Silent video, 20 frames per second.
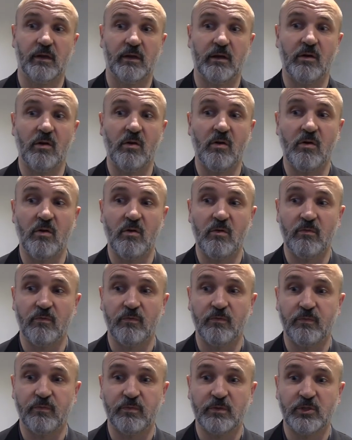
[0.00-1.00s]

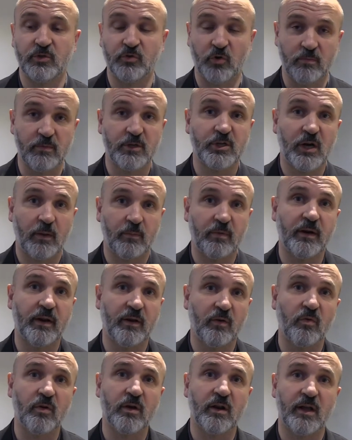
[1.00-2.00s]
of trauma trouble in
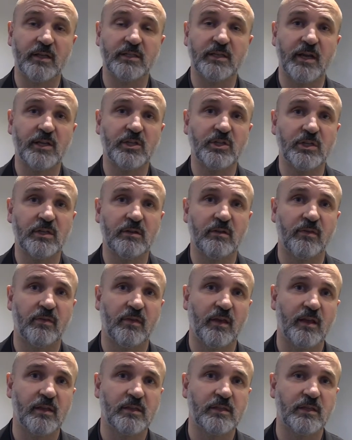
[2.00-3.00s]
an organization are
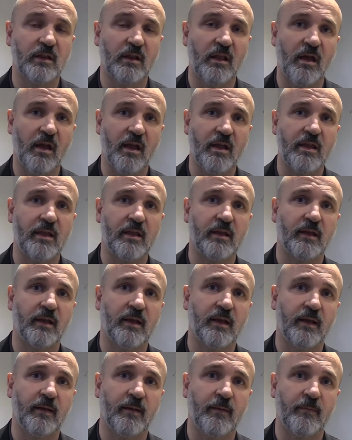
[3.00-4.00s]
things like
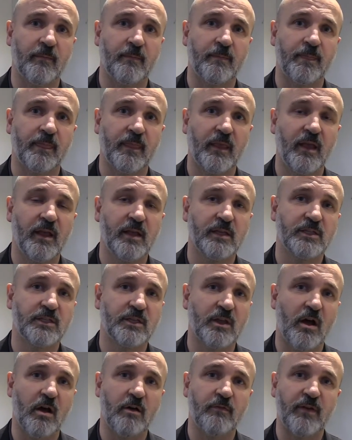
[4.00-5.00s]

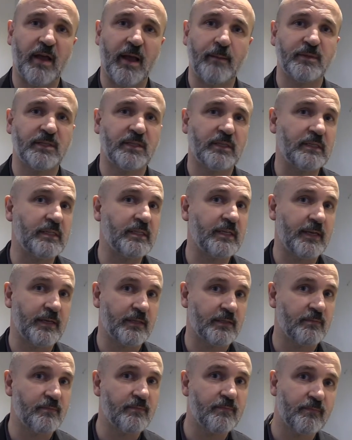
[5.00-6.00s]
staff
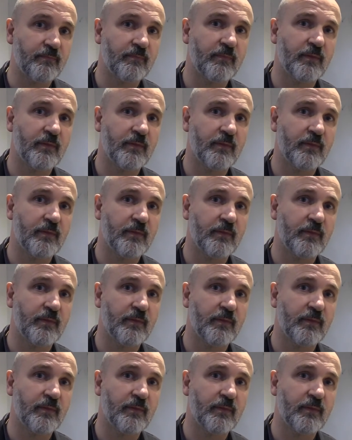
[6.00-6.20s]
absenteeism.